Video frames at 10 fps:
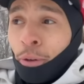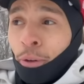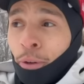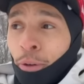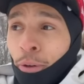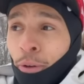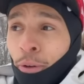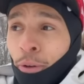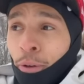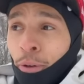
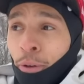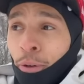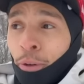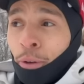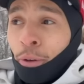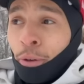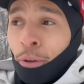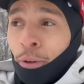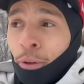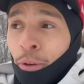
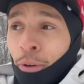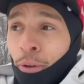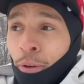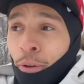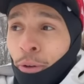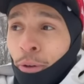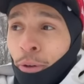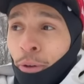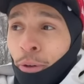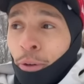
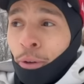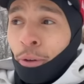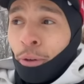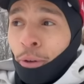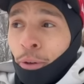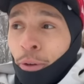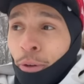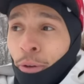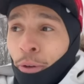(not speaking)